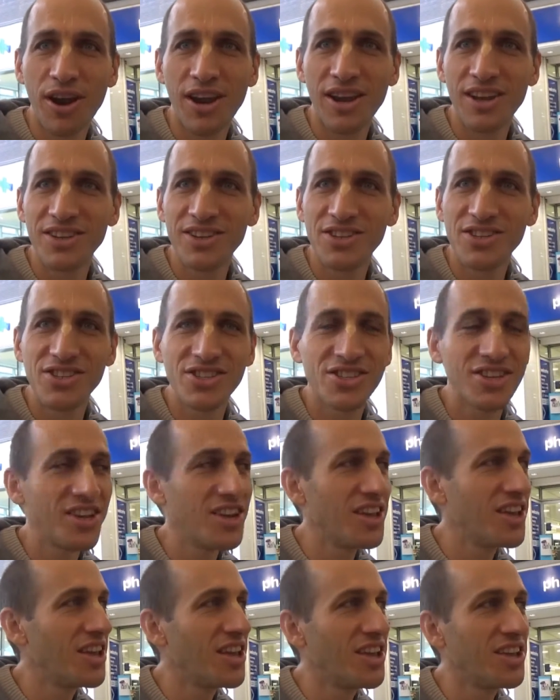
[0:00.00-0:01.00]
friends,
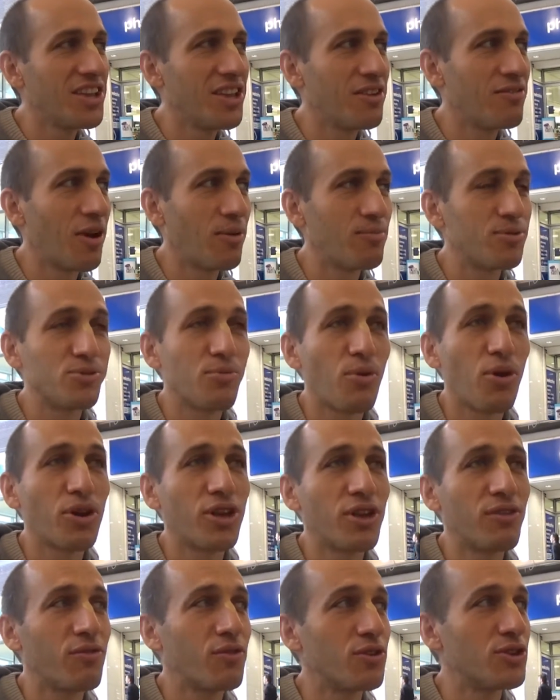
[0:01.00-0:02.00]
experience, yeah.
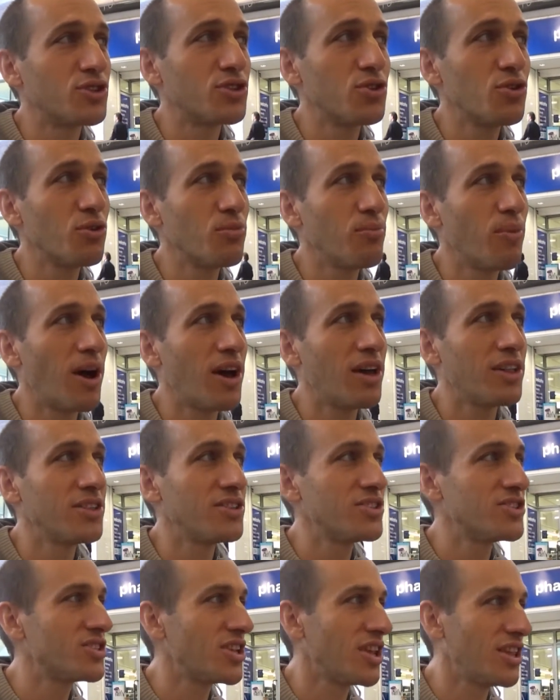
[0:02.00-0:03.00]
Smoking for 2 months,
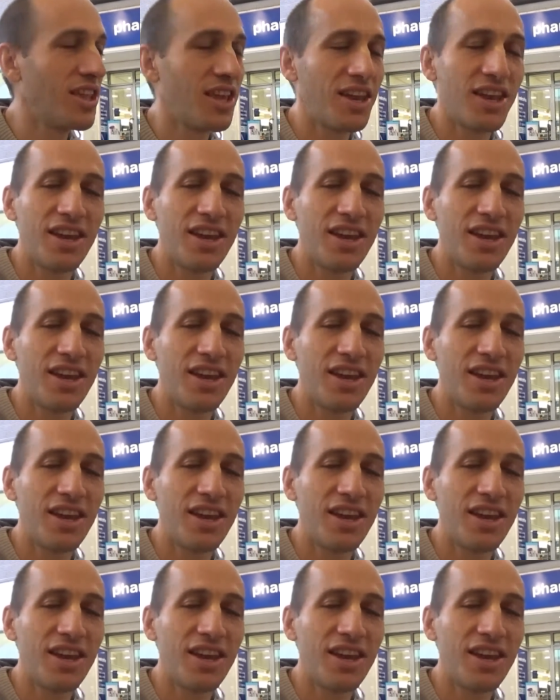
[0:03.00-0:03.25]
and then